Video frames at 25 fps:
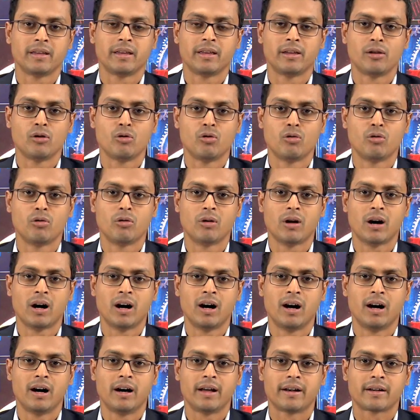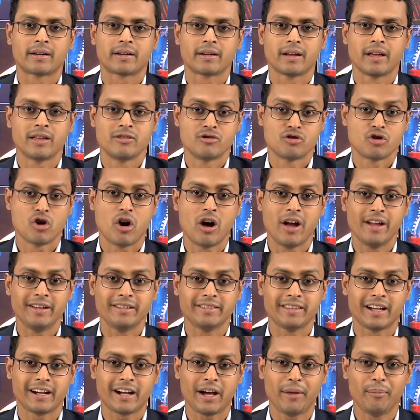you are
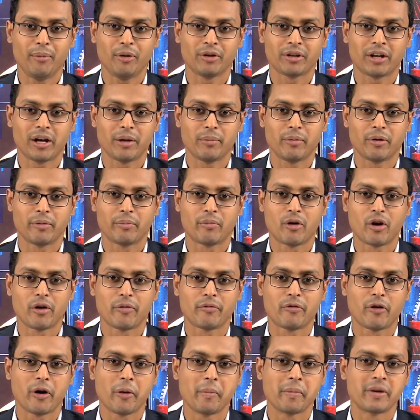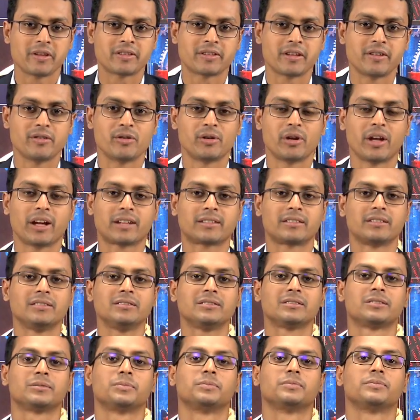enjoying the carbon-carbon bond formation
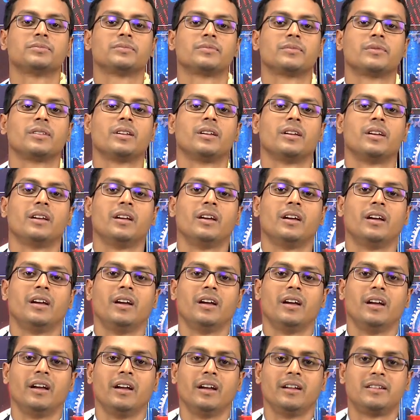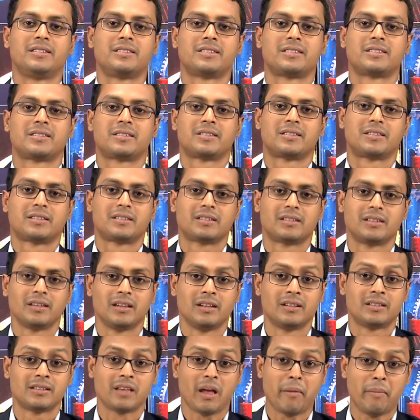reactions.
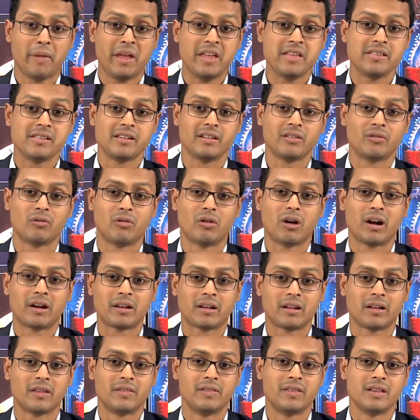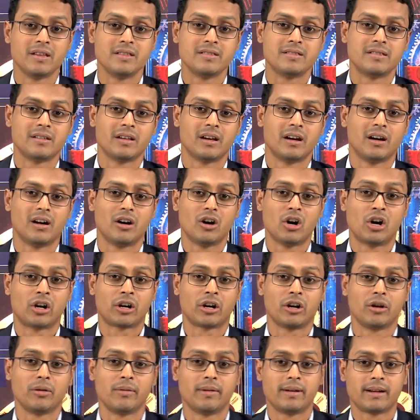It's amazing what this
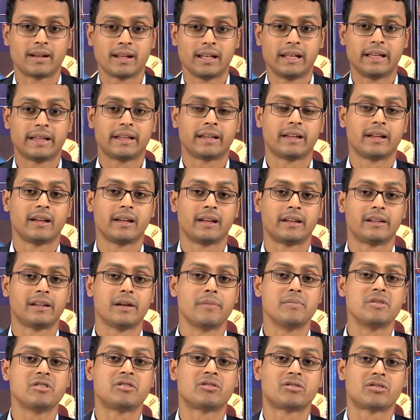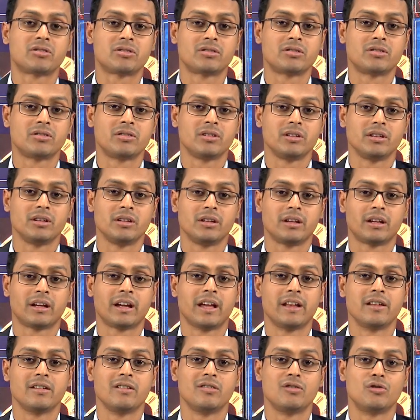organometallic chemistry
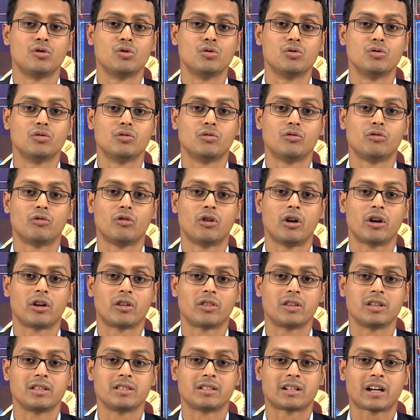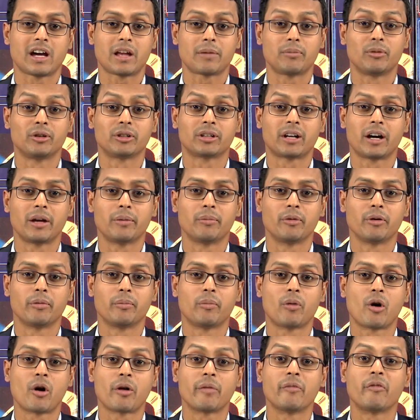can do for these
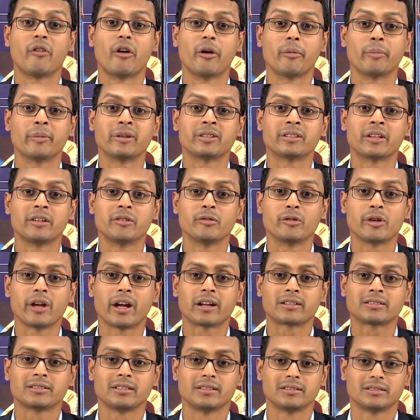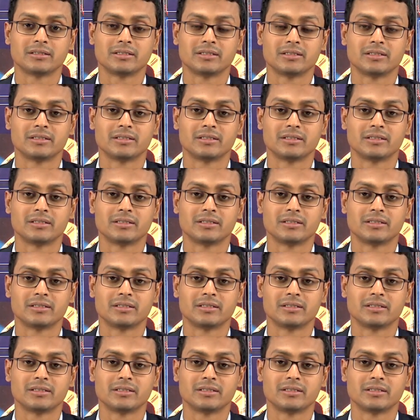carbon-carbon bond formation reactions.